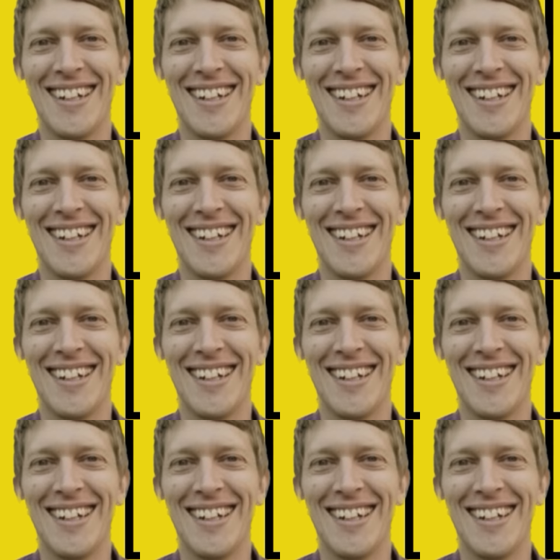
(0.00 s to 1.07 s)

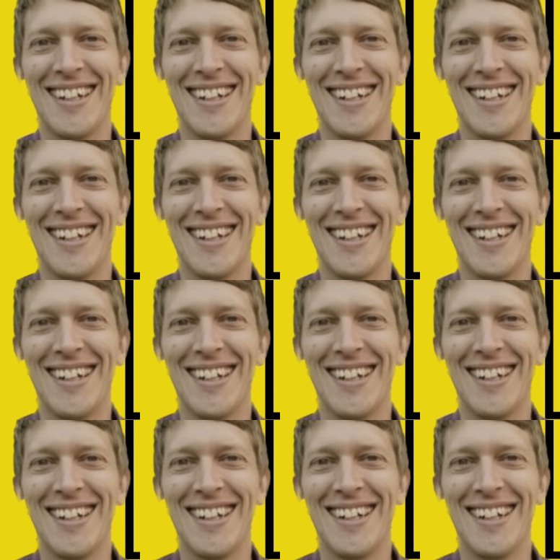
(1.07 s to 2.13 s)

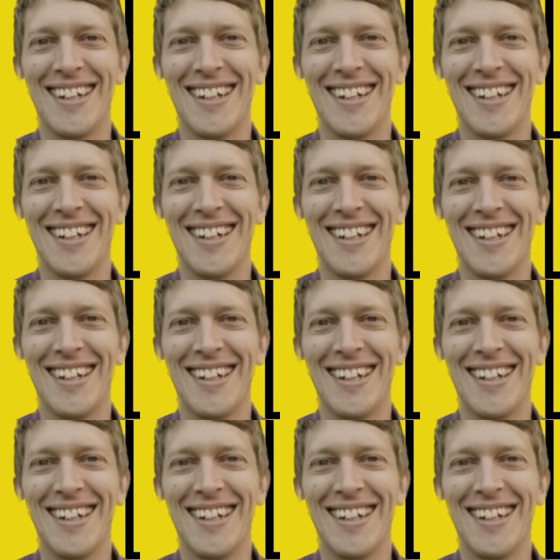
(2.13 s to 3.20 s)

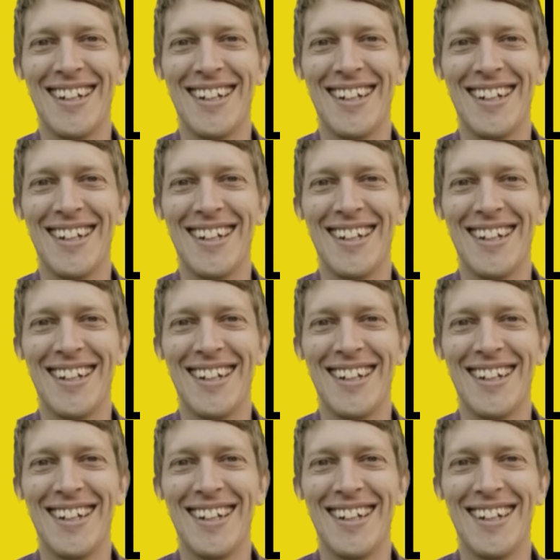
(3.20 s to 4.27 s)

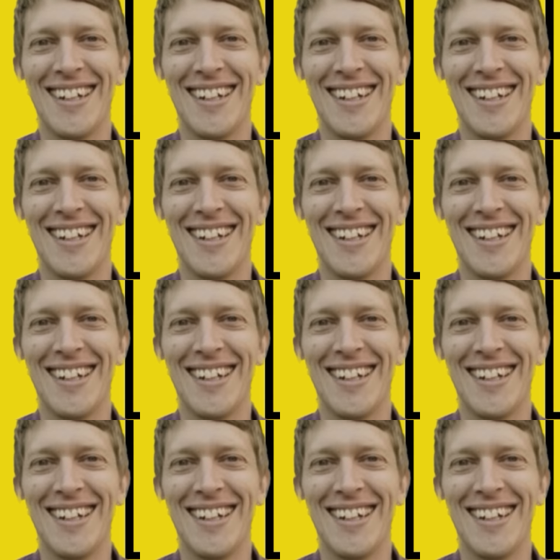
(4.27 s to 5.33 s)

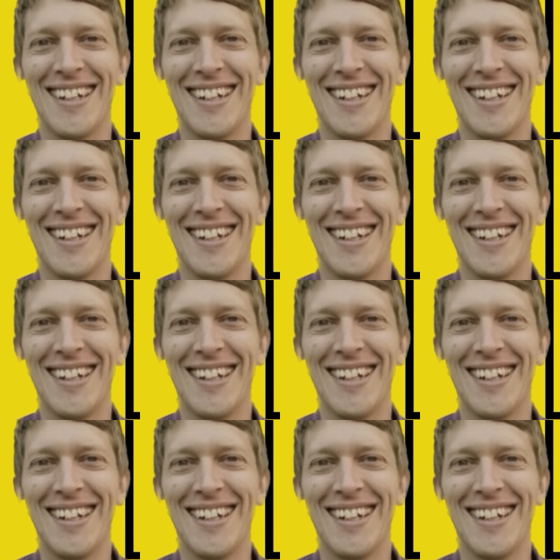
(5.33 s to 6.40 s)

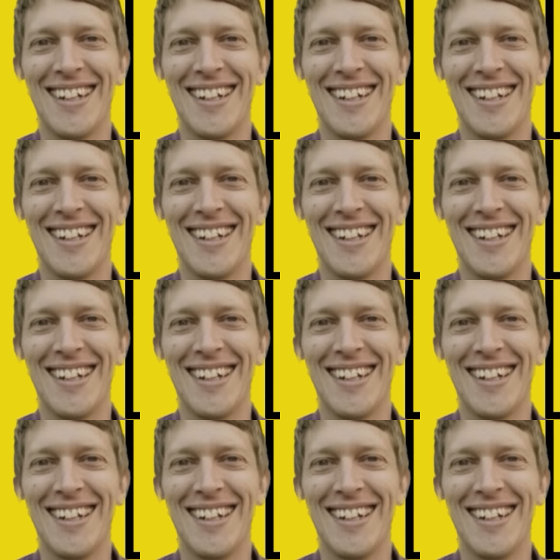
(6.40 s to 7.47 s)

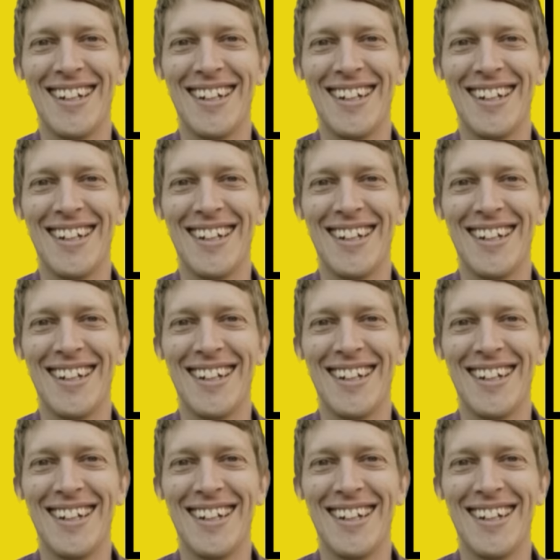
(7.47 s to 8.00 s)
(no lip movement)